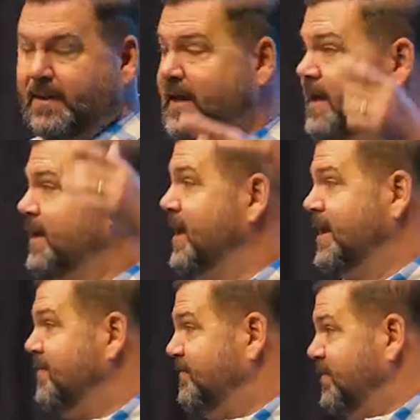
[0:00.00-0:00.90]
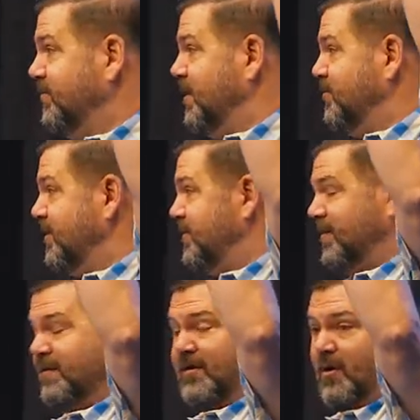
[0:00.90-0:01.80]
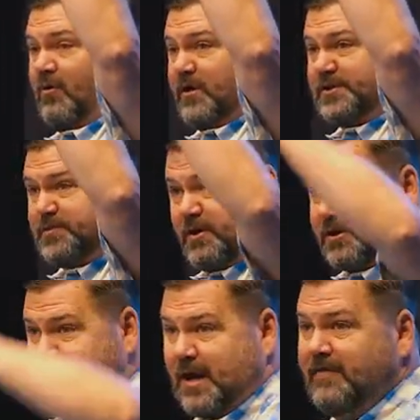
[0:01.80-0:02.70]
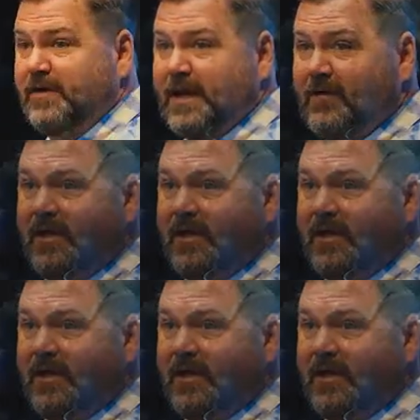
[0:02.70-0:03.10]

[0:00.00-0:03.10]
And, and he filled me with the Holy Spirit driving down